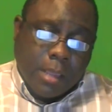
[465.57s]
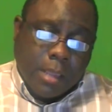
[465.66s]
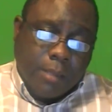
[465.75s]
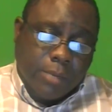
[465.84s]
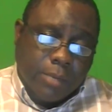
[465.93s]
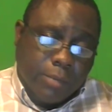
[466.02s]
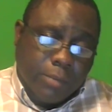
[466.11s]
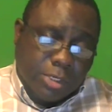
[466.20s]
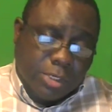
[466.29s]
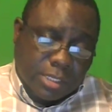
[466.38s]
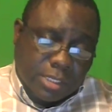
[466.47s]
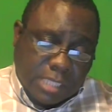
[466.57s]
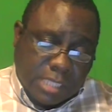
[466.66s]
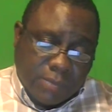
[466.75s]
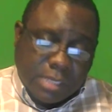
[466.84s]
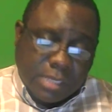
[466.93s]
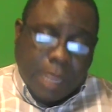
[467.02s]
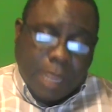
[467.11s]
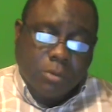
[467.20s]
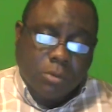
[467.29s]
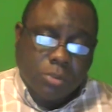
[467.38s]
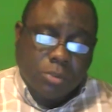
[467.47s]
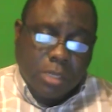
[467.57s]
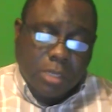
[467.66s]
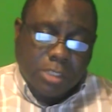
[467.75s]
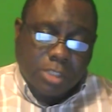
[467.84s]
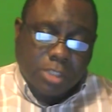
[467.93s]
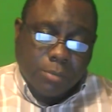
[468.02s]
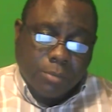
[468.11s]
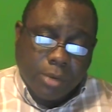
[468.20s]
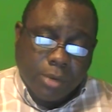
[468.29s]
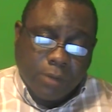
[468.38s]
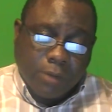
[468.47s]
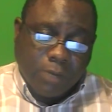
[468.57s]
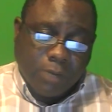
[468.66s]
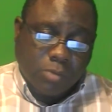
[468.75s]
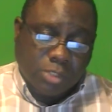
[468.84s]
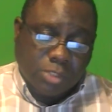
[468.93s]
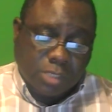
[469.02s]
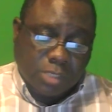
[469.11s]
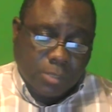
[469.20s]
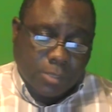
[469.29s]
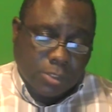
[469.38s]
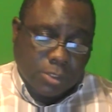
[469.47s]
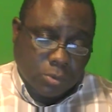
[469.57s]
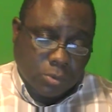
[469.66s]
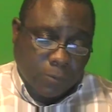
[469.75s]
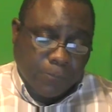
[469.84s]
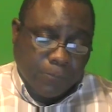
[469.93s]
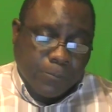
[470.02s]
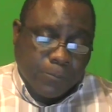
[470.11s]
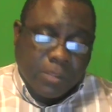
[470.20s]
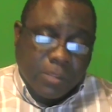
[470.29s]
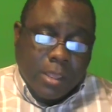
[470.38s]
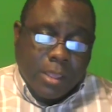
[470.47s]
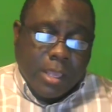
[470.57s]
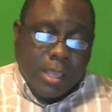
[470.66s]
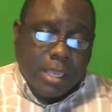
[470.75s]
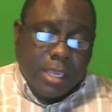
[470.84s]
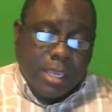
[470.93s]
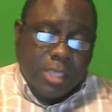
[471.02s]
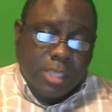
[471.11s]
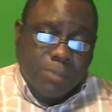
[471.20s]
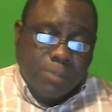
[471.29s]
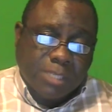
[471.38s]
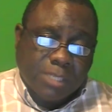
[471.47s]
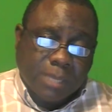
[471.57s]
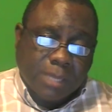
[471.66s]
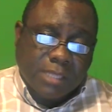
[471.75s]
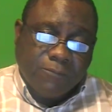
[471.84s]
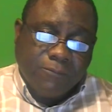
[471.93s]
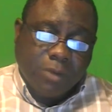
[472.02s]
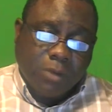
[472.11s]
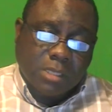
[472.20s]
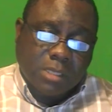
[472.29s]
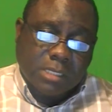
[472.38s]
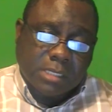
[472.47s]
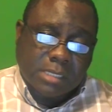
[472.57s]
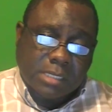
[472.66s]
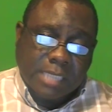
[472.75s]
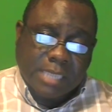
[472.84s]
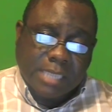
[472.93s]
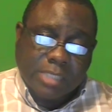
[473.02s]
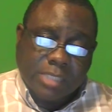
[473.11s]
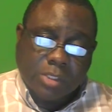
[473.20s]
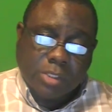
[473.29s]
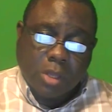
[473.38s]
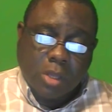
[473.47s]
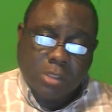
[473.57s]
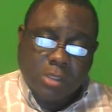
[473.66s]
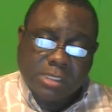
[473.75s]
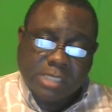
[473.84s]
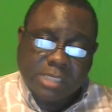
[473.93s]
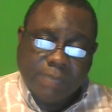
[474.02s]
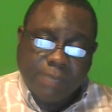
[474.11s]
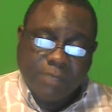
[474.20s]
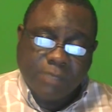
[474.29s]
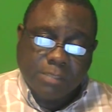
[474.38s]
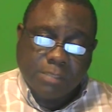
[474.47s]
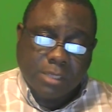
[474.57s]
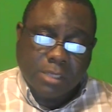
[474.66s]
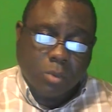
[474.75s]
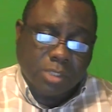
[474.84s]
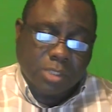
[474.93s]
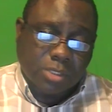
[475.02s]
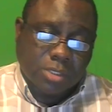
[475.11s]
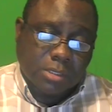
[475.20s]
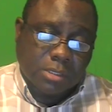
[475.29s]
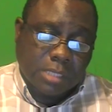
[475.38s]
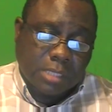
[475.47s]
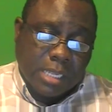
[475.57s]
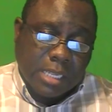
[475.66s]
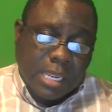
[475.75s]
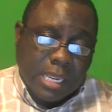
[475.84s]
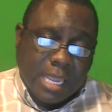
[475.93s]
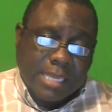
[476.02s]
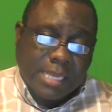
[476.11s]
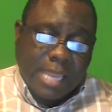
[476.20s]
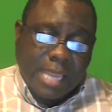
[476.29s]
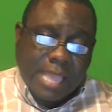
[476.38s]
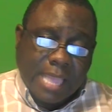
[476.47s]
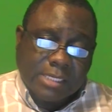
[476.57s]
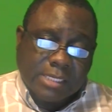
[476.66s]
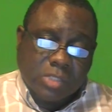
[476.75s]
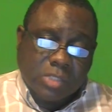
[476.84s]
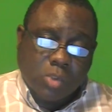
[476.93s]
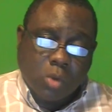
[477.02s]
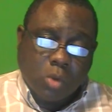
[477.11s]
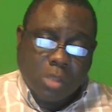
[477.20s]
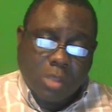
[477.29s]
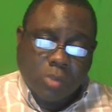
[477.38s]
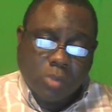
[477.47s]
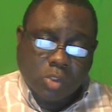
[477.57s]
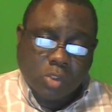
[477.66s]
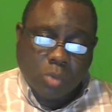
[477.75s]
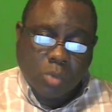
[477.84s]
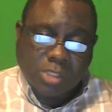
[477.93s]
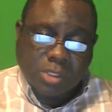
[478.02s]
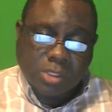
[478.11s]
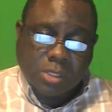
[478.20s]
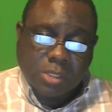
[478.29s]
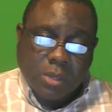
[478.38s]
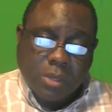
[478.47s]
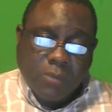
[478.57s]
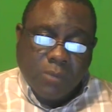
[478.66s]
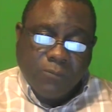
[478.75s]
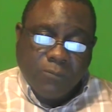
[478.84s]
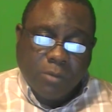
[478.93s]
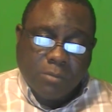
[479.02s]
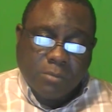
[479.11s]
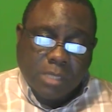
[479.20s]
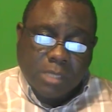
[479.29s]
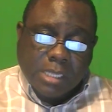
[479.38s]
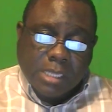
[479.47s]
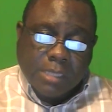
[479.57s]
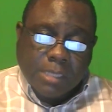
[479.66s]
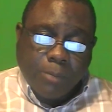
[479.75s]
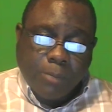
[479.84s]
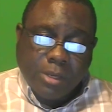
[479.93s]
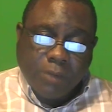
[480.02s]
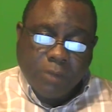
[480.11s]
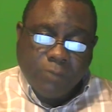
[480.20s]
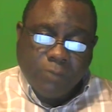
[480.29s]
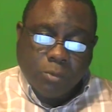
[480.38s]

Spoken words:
We reached this level. Now I'm going to do a little summary of what we just went through. Each perspective focuses attention on the same fundamental questions and then answers those questions from the point of view,